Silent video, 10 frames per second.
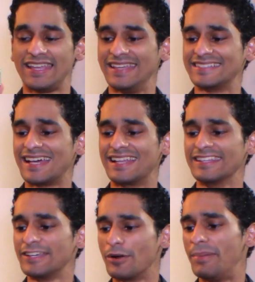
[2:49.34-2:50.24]
It's got a
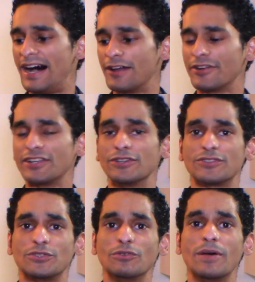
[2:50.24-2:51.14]
little powdery
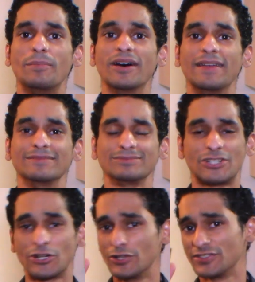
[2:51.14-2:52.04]
note to it,
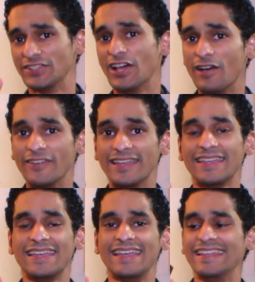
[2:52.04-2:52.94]
but girls love it.
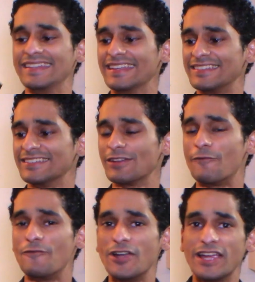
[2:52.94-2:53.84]
And this is a
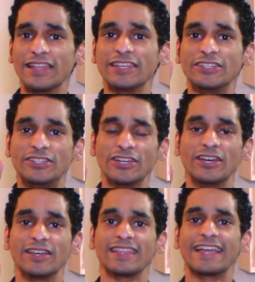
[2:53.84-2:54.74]
really
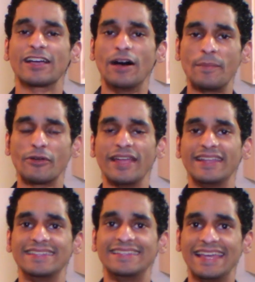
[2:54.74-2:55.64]
good, like,
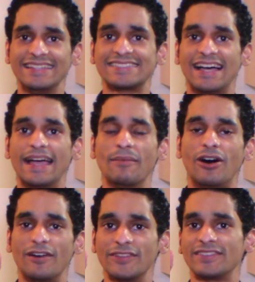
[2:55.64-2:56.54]
upgraded daytime,
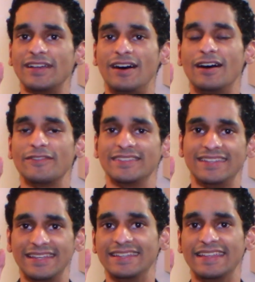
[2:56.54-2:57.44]
office to office,
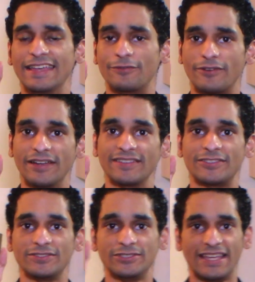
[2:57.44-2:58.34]
day to day
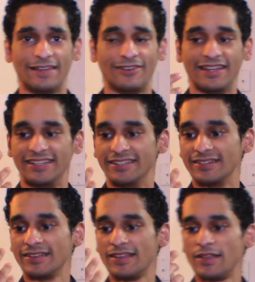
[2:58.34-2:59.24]
fragrance you have right here.